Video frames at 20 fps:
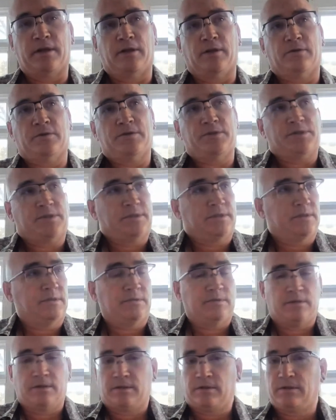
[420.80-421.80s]
you know just
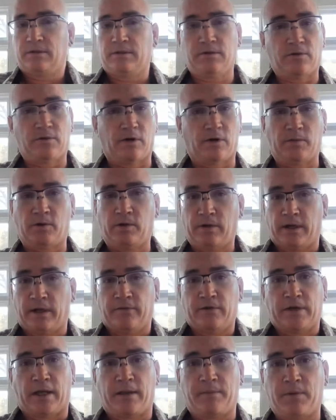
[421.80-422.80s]
your normal everyday